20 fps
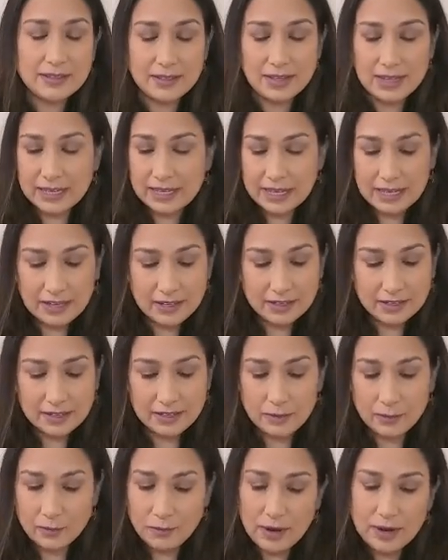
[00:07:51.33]
Again,
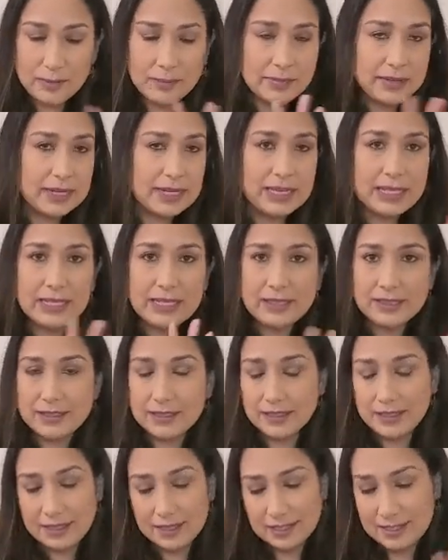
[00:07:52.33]
the wipe clean
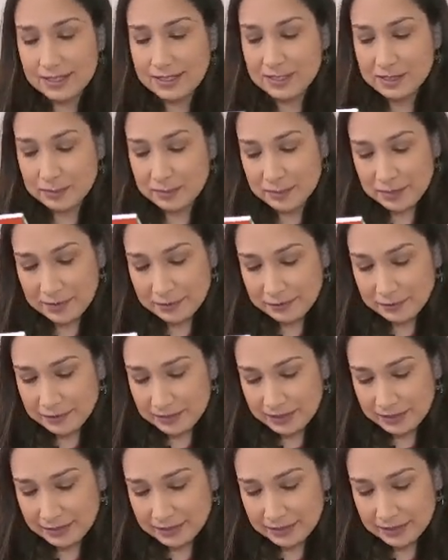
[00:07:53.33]
is
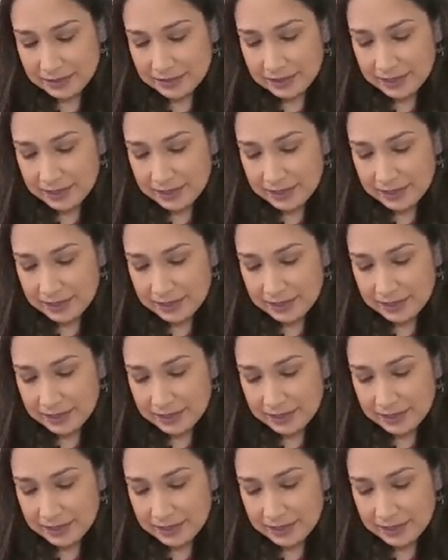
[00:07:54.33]
perfect